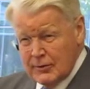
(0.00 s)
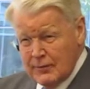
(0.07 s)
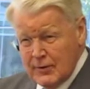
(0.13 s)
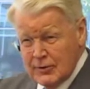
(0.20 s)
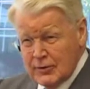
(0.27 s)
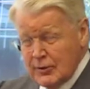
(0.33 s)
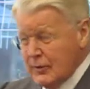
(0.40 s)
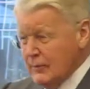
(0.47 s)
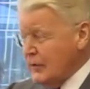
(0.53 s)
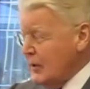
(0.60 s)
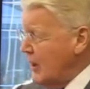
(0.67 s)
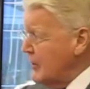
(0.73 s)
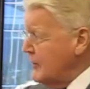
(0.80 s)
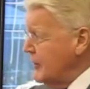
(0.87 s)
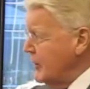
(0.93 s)
vision of the
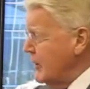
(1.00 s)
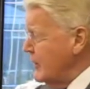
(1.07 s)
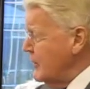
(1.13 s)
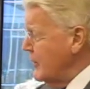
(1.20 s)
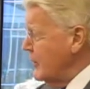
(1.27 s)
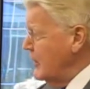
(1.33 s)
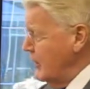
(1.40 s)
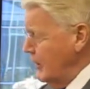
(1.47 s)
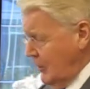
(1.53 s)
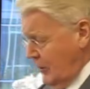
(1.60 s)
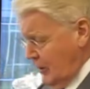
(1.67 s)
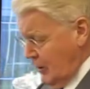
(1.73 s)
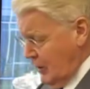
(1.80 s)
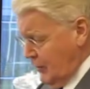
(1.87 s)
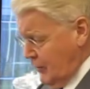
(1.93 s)
Arctic and the
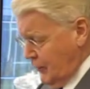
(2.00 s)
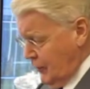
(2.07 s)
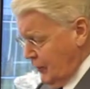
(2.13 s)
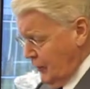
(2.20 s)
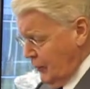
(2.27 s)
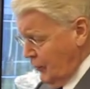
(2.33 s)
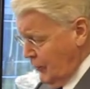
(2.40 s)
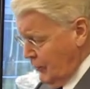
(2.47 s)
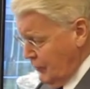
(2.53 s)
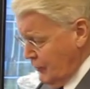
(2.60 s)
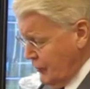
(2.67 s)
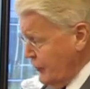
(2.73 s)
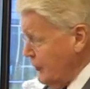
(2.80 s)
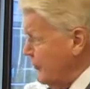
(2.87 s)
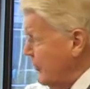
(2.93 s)
need for new
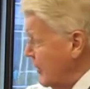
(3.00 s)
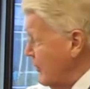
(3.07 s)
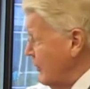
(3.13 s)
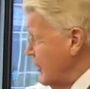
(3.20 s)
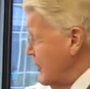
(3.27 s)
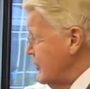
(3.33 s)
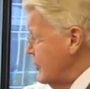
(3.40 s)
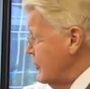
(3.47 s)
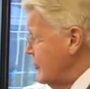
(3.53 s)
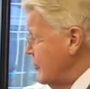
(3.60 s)
regulations.